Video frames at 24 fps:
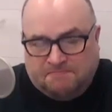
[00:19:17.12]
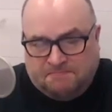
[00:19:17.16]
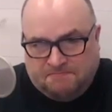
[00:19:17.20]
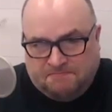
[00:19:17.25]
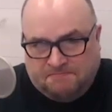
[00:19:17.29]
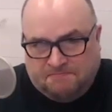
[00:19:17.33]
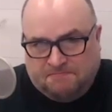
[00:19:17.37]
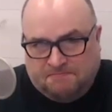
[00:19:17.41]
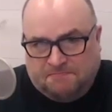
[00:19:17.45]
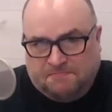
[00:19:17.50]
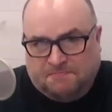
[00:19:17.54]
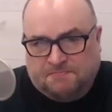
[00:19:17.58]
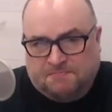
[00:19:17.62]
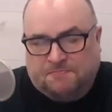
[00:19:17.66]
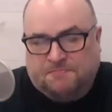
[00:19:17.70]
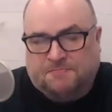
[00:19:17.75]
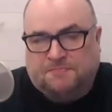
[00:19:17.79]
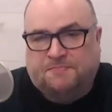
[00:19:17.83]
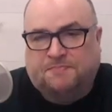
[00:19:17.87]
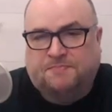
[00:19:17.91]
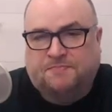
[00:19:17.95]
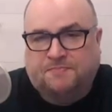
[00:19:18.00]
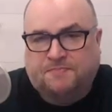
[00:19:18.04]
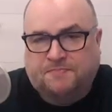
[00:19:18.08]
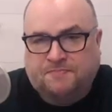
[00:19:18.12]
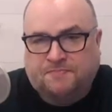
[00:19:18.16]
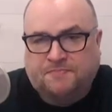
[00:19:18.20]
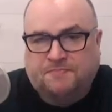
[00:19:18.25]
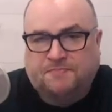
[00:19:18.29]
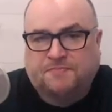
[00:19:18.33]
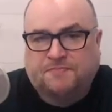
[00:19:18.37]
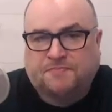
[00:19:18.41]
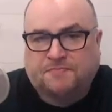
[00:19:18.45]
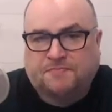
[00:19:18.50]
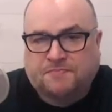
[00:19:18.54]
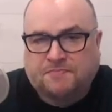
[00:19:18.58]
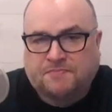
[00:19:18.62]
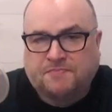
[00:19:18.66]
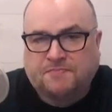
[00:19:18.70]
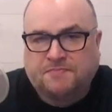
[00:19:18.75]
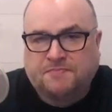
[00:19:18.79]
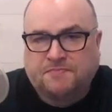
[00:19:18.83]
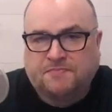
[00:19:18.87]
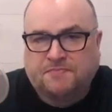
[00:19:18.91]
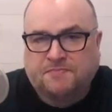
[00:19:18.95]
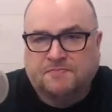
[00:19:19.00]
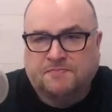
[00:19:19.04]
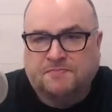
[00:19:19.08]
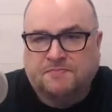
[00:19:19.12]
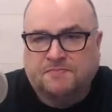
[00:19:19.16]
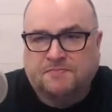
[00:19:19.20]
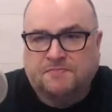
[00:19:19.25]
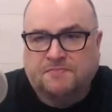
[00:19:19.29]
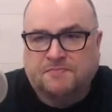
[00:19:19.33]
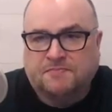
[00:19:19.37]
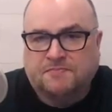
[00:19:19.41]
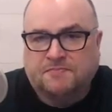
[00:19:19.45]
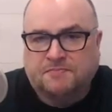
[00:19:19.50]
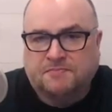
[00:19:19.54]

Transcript: No words are spoken by the person on screen.